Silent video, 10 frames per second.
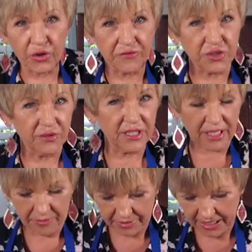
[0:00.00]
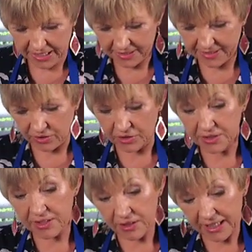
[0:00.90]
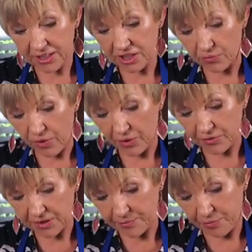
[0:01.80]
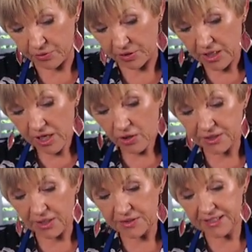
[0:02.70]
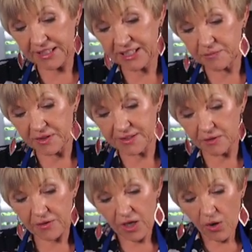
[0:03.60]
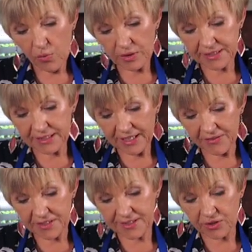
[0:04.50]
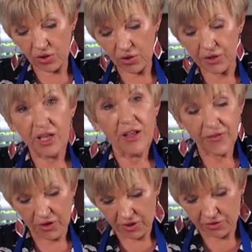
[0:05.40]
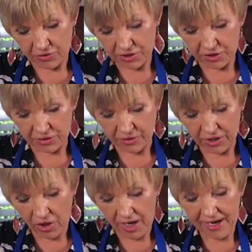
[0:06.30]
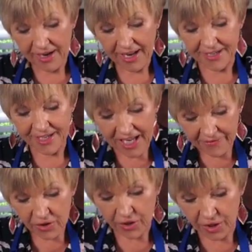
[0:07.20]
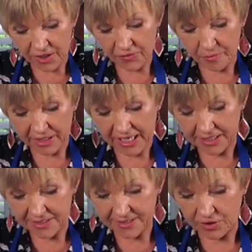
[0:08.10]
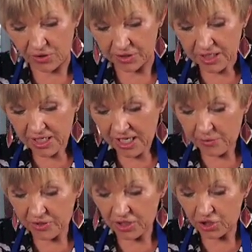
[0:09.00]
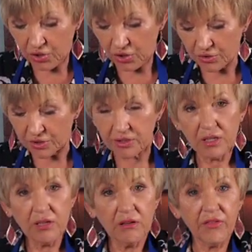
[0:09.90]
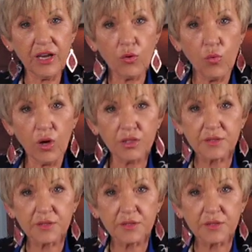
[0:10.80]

of doing a banana scone until I actually wrote this book, because I was thinking to myself, what's another scone that I could do? And I had never heard of a banana scone. And when I Googled it, there it was.